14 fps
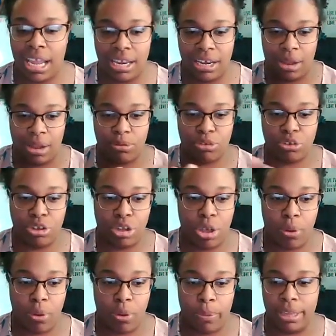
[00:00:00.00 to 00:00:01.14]
and I was
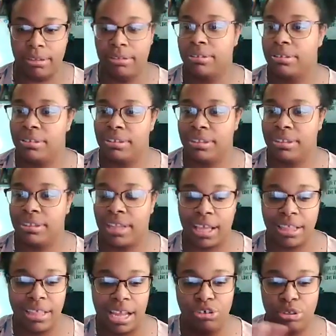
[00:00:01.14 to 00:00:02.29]
glowing.
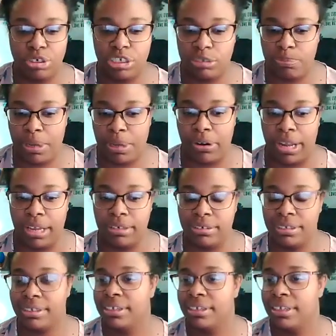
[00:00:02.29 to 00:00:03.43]
Like, that's your
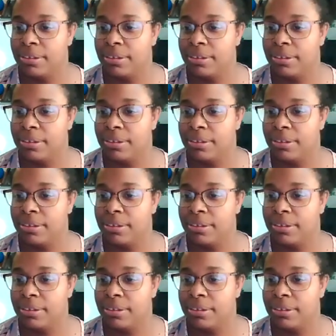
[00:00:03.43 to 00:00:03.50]
spirit.